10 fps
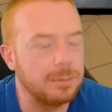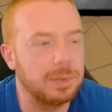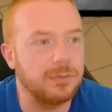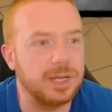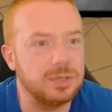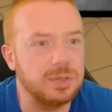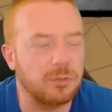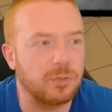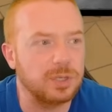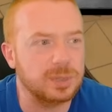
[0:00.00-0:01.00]
But if I do the
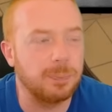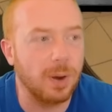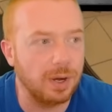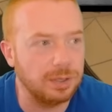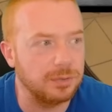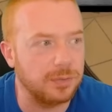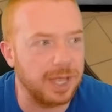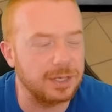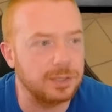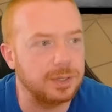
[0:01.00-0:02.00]
first part of
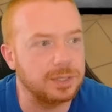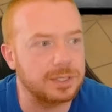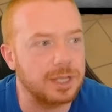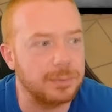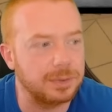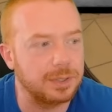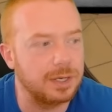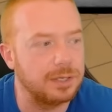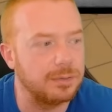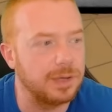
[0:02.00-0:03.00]
that during the
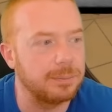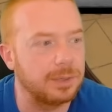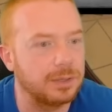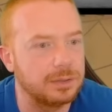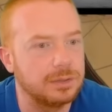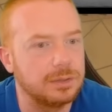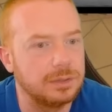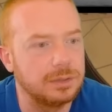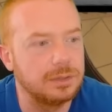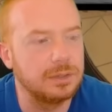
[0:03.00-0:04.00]
subathon in November,
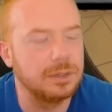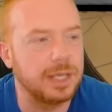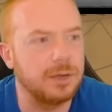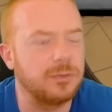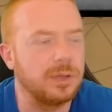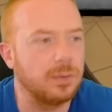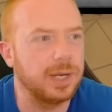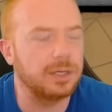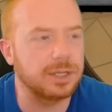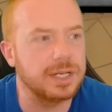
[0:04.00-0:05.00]
that'll feel
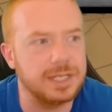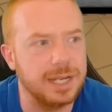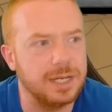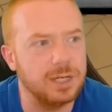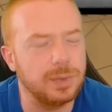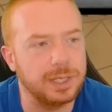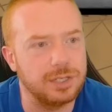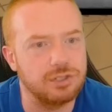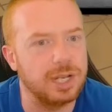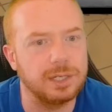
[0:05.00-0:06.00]
weird continuing
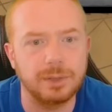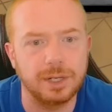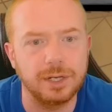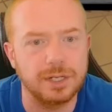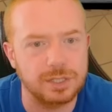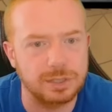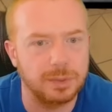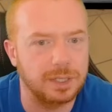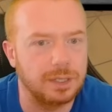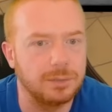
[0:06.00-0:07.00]
in January and not just
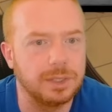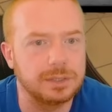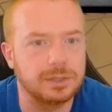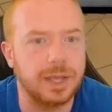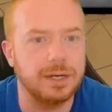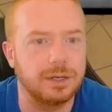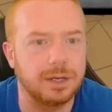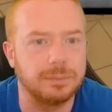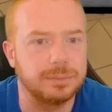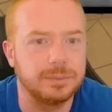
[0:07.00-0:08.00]
doing it all at once. So I don't
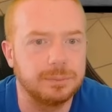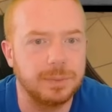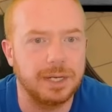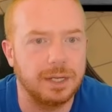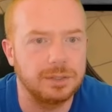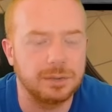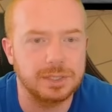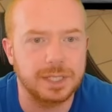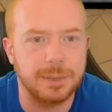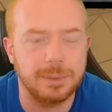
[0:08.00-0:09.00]
know. I'm but Elden
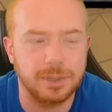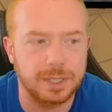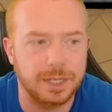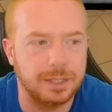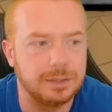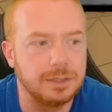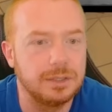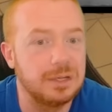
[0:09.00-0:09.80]
Ring's a game I'm looking at.